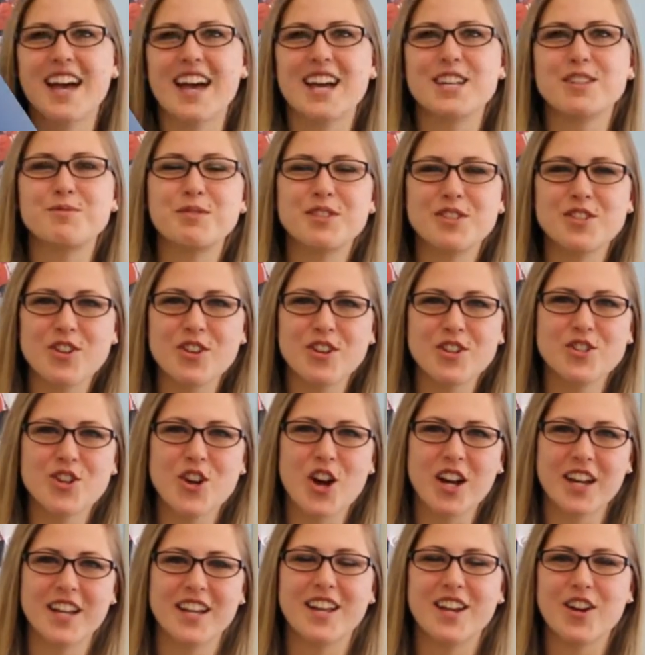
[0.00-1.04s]
As we started
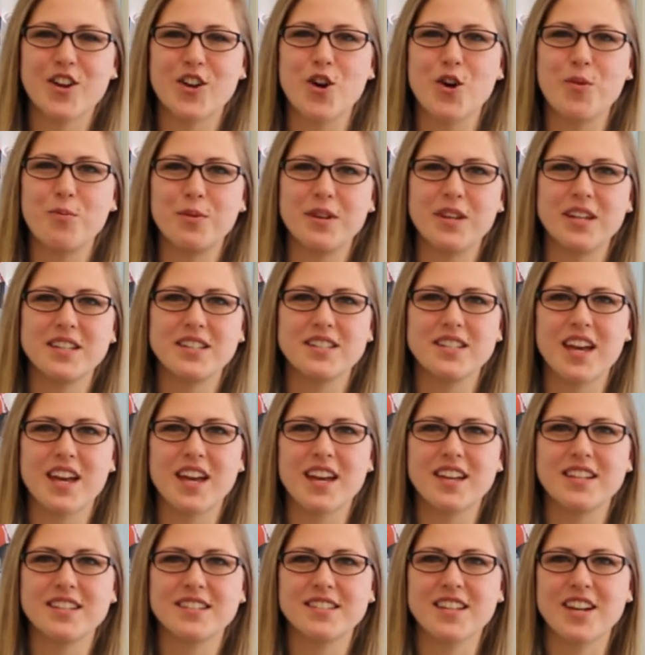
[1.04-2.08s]
talking at our opening
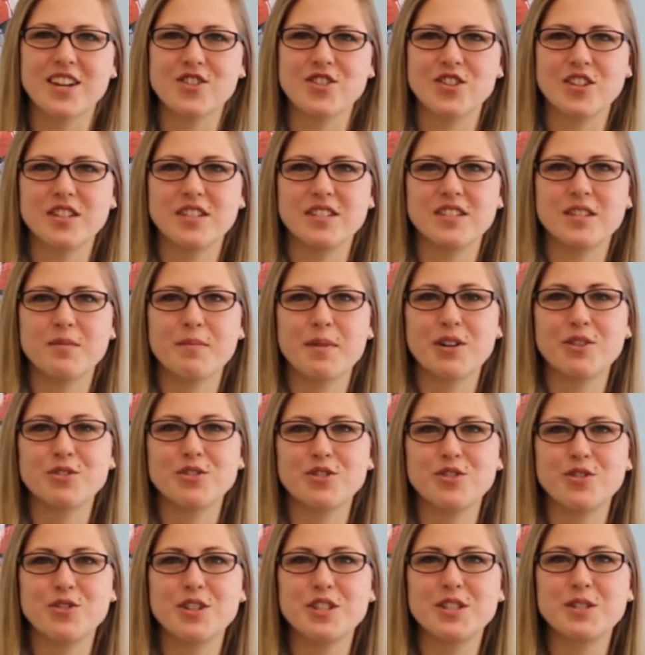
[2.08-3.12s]
day sessions about
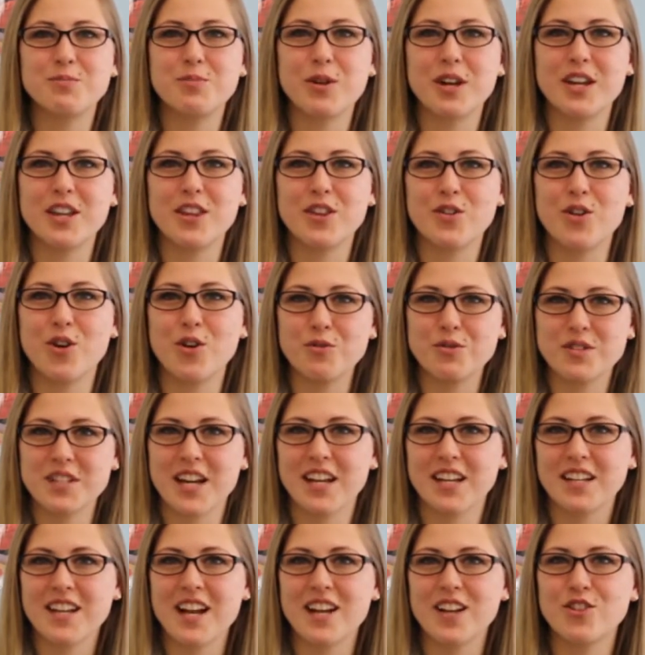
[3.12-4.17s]
students bringing their own
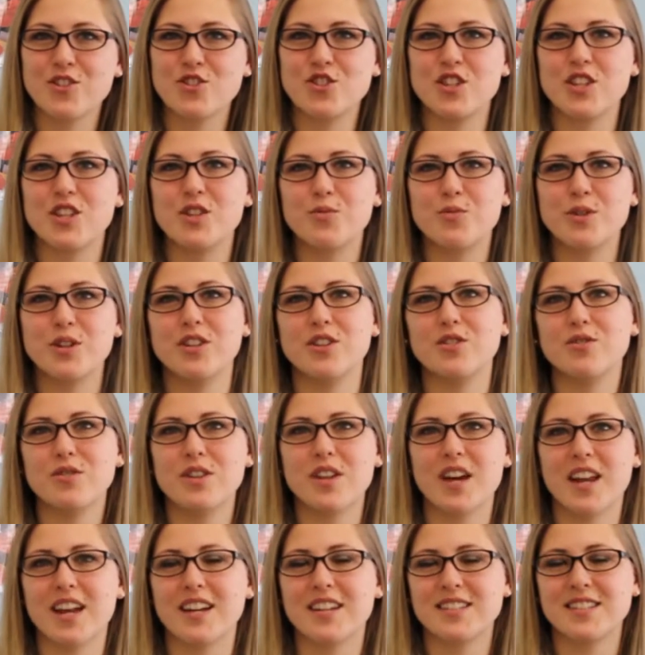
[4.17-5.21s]
technology, we knew
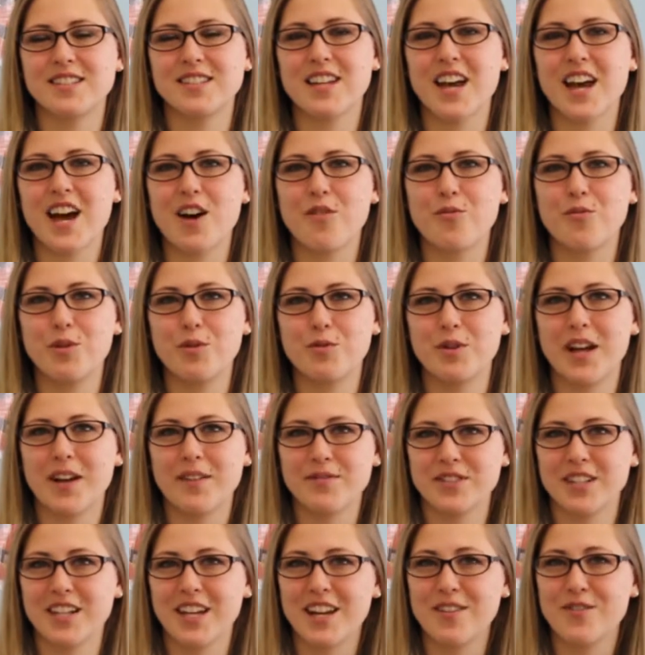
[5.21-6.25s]
that as staff we would
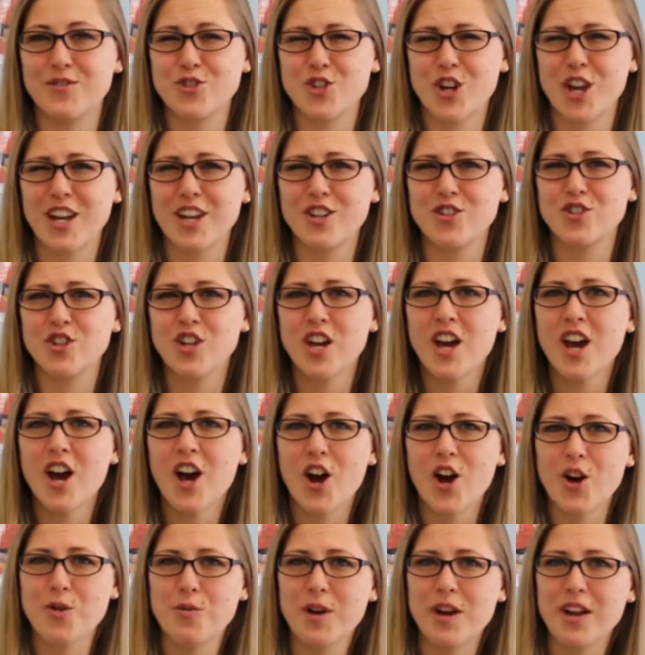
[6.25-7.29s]
have to kind of change
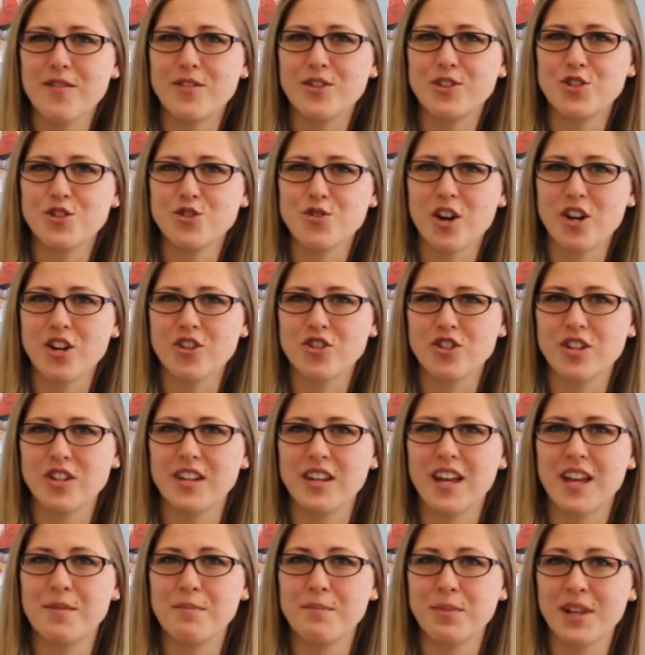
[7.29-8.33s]
our way of
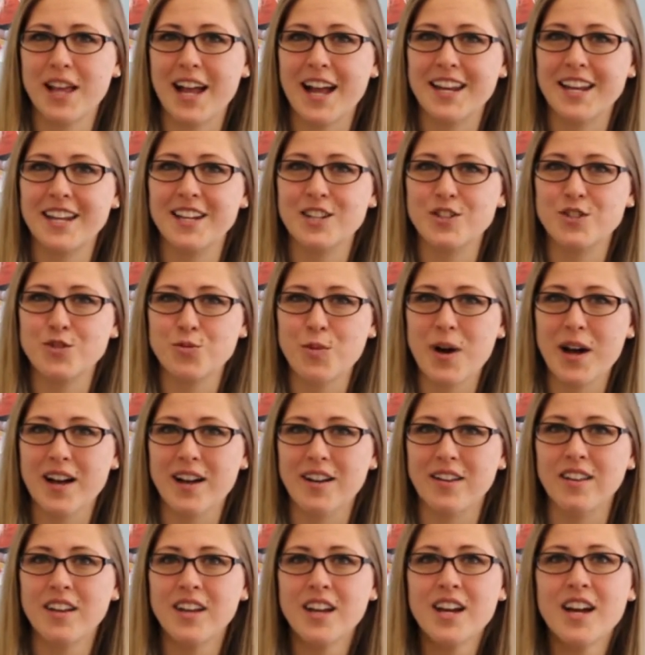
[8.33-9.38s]
instruction and planning as
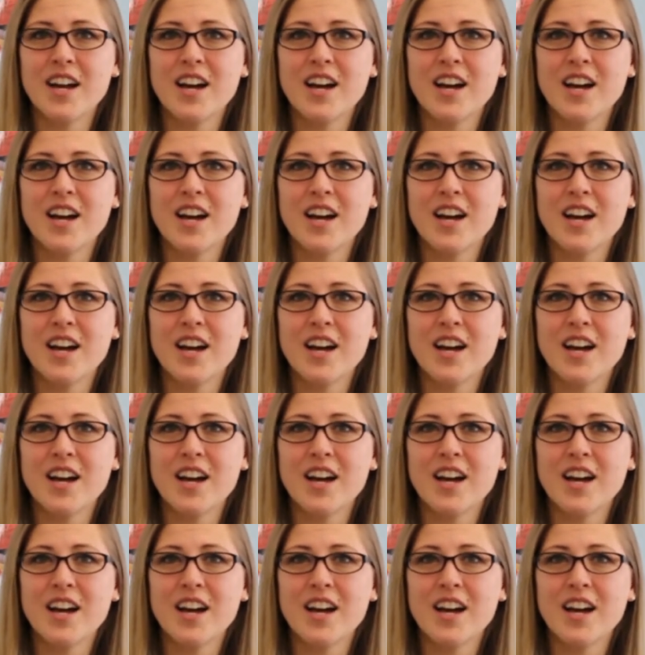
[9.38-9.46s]
well.